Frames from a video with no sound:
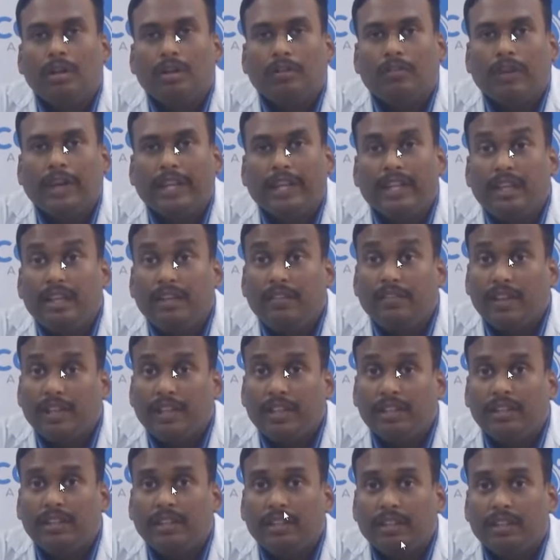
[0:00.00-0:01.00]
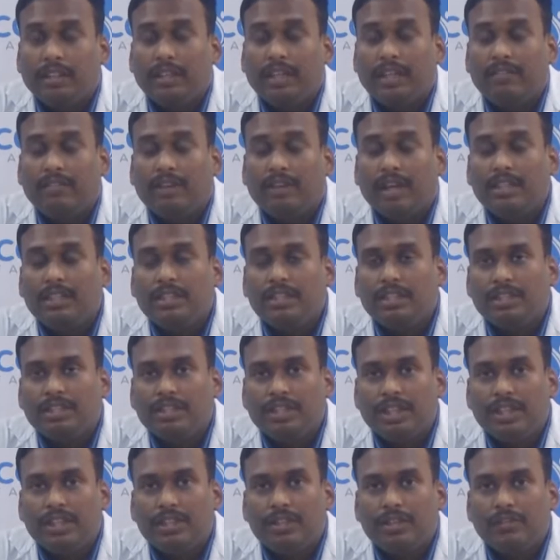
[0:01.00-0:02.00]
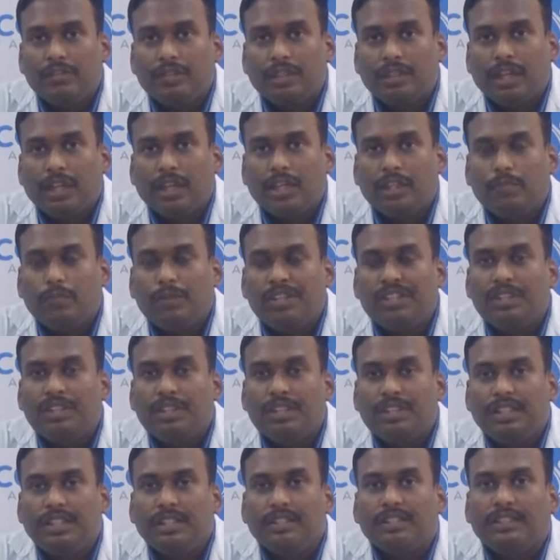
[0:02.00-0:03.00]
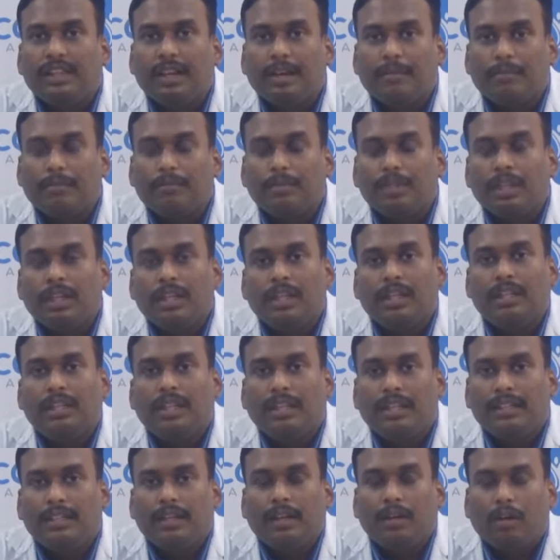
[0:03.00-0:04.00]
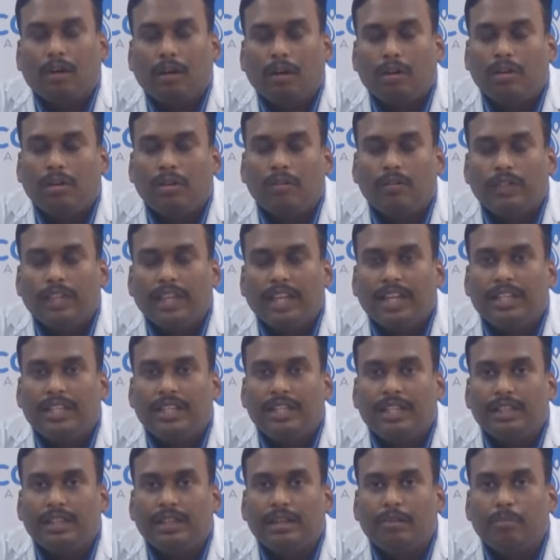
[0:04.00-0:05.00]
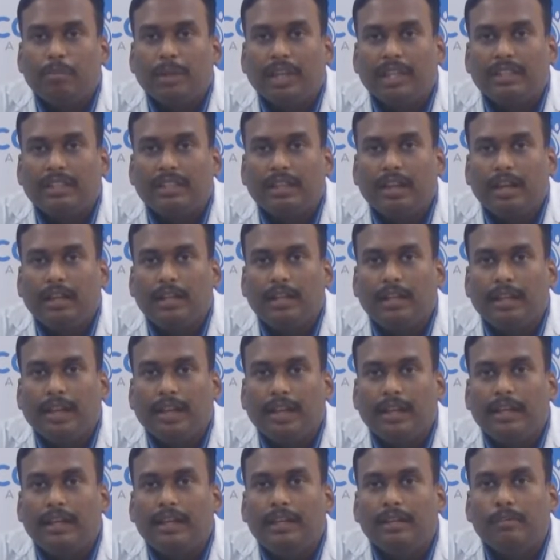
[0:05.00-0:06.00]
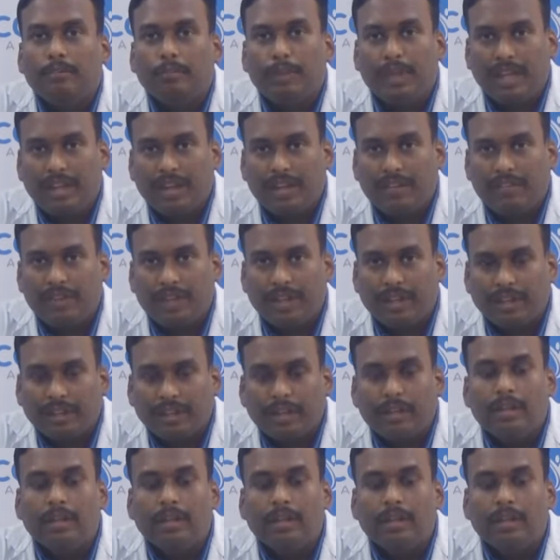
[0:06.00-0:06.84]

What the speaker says: Finally, when the advanced stage of the Alzheimer's disease comes, there is a lot of change in the personality and behavior.